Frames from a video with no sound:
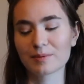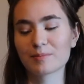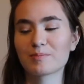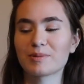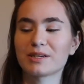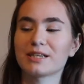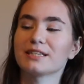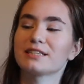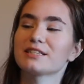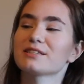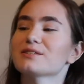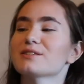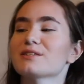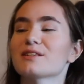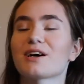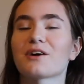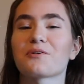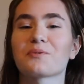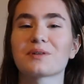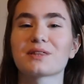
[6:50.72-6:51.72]
But it deals a
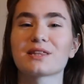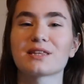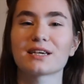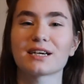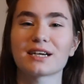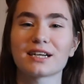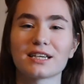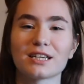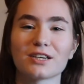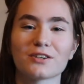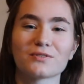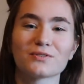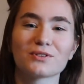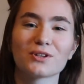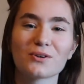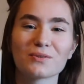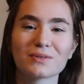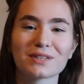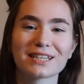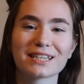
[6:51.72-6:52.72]
lot with the idea of
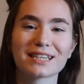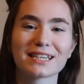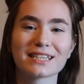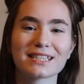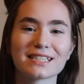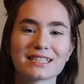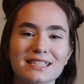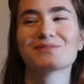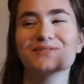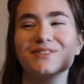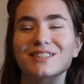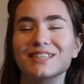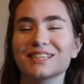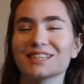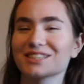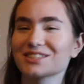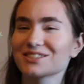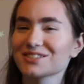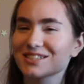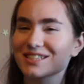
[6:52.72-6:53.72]
loneliness. Really
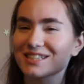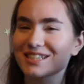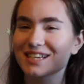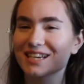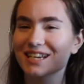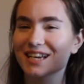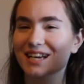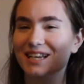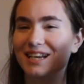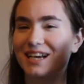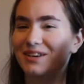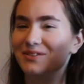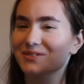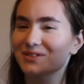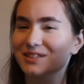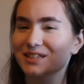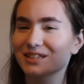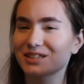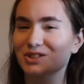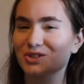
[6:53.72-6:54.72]
interesting, and I
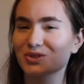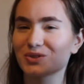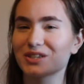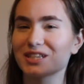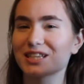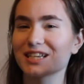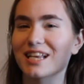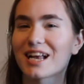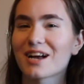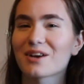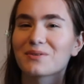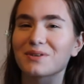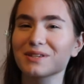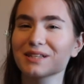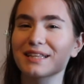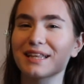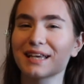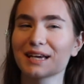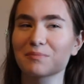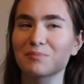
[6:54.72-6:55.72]
really enjoyed it. I
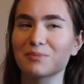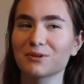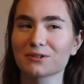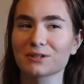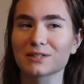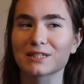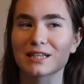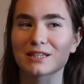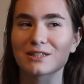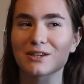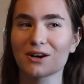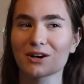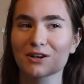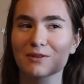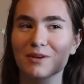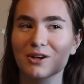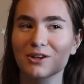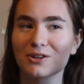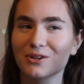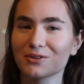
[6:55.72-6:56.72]
really like books that talk
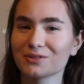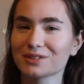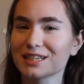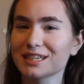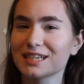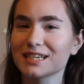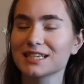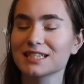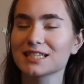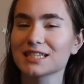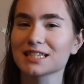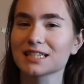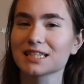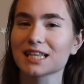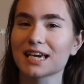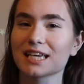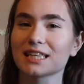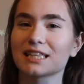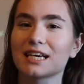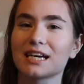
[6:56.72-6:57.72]
about loneliness and
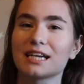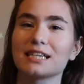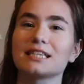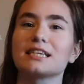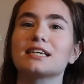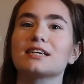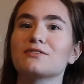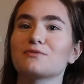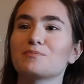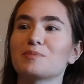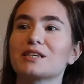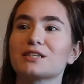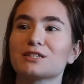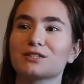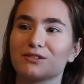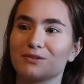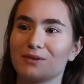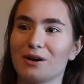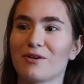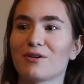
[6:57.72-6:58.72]
like the idea of being
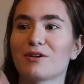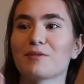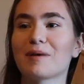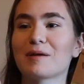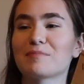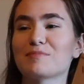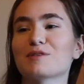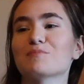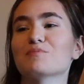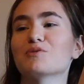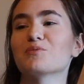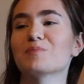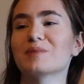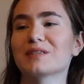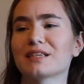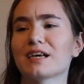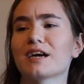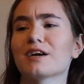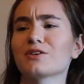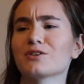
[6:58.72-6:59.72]
surrounded by people
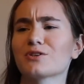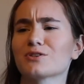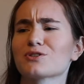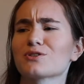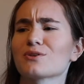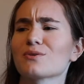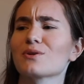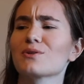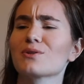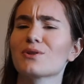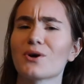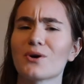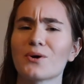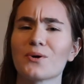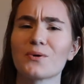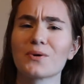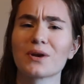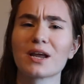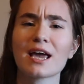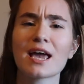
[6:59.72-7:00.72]
but yet you're so
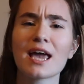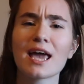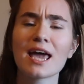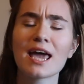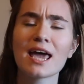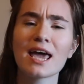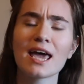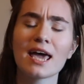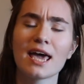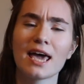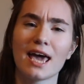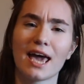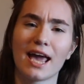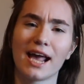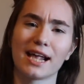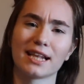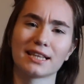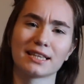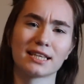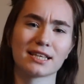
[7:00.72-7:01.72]
alone,
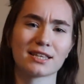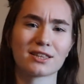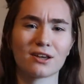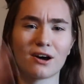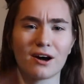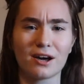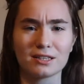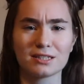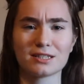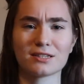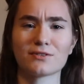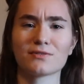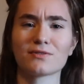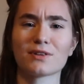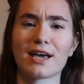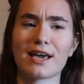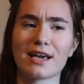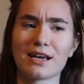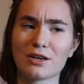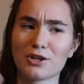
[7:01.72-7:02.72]
and the thoughts of
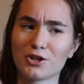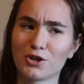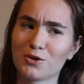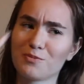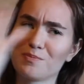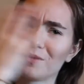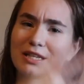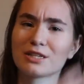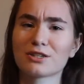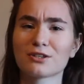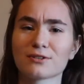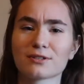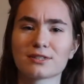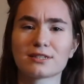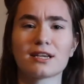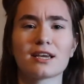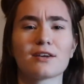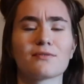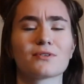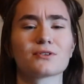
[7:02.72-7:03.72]
like your mental
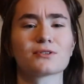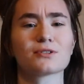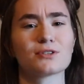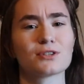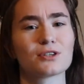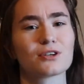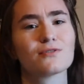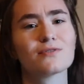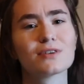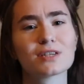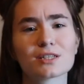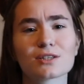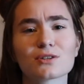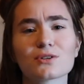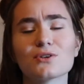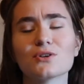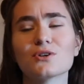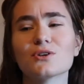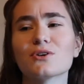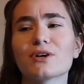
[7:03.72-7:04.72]
state versus your
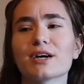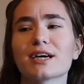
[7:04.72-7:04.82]
physical,